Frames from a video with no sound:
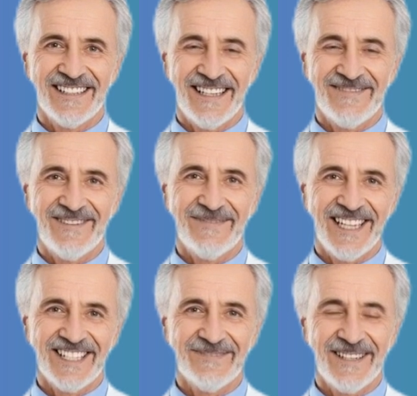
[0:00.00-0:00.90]

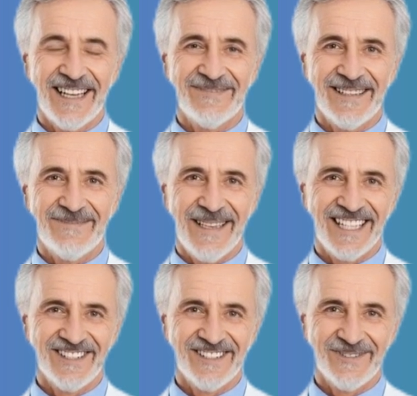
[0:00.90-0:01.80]
inflammation becomes a
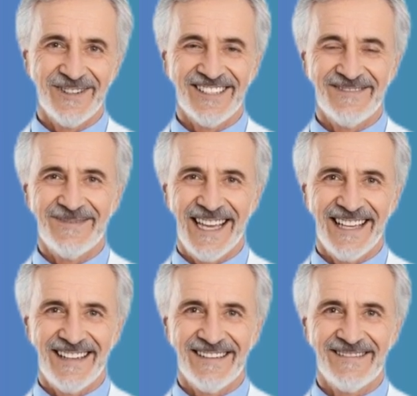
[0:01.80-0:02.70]
major source of
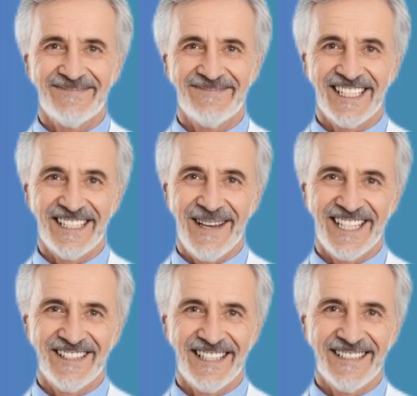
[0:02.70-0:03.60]
pain,
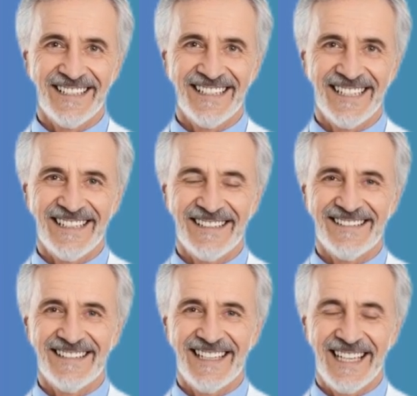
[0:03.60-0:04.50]
especially in the
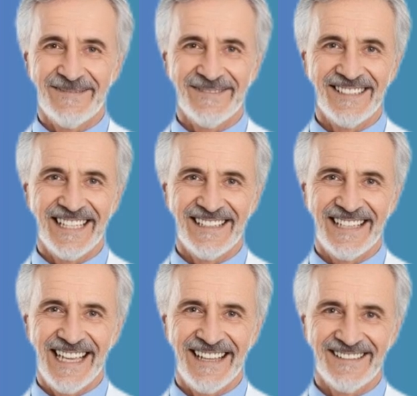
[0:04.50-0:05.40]
knees, hips, and
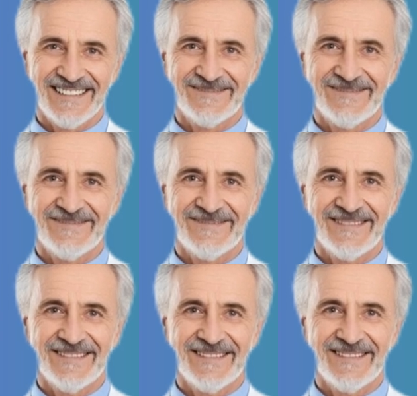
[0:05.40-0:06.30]
legs.
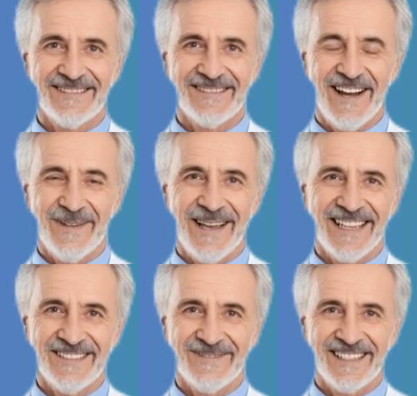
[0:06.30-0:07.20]

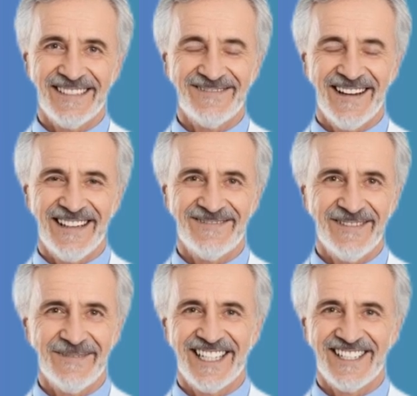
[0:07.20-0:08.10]
Omega-3s fight
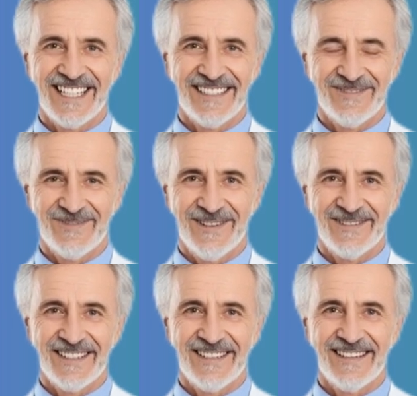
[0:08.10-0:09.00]
inflammation at the
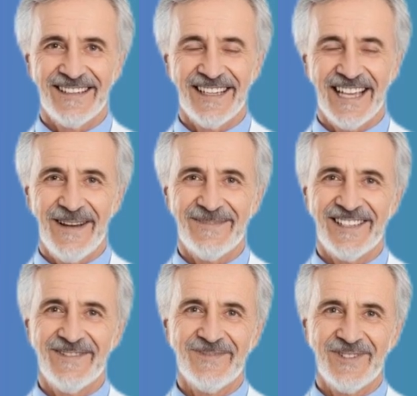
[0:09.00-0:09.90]
root,
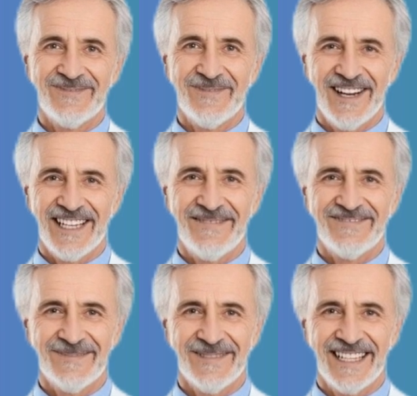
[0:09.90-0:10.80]
helping you move more
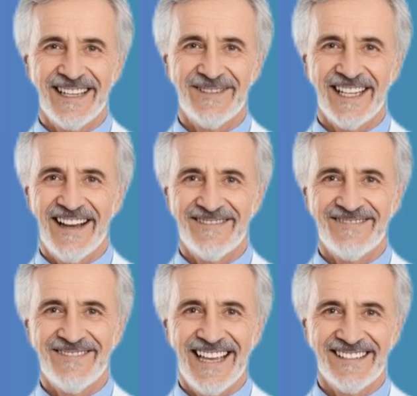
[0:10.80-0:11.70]
comfortably and recover
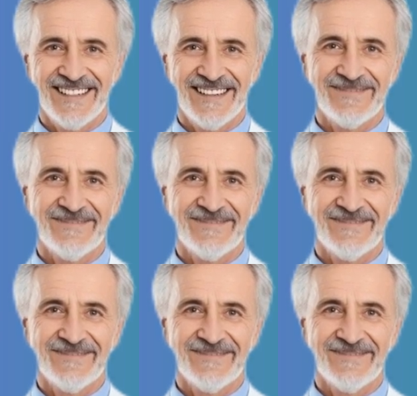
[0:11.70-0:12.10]
faster.